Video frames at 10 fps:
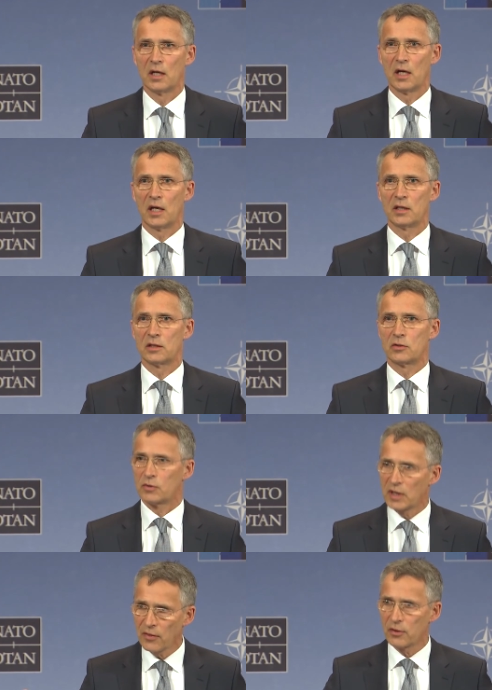And
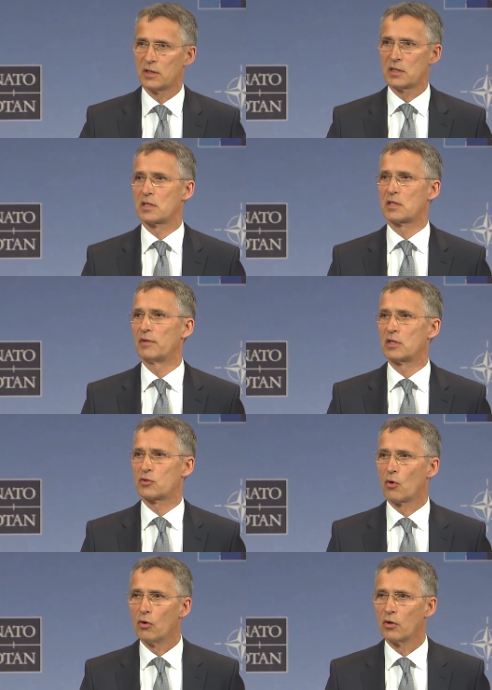together, this is a very
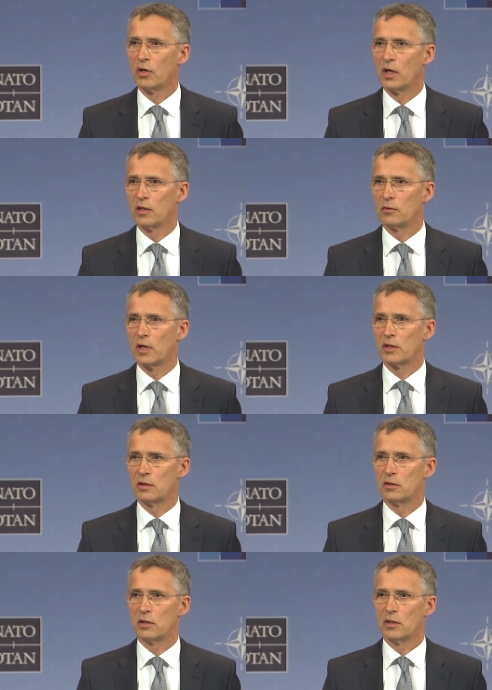strong and
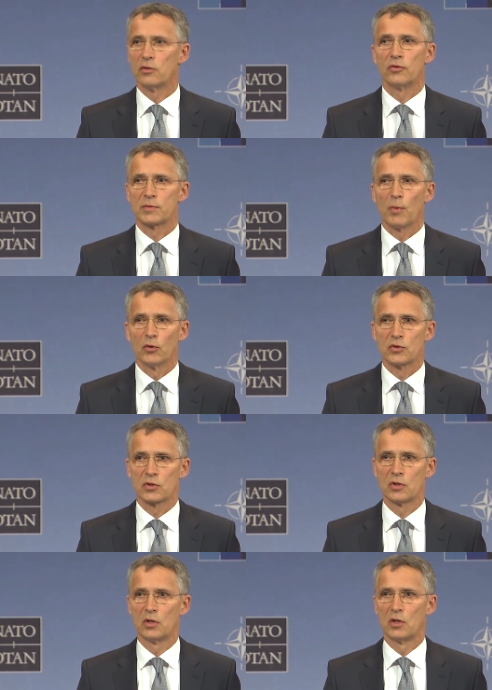united response.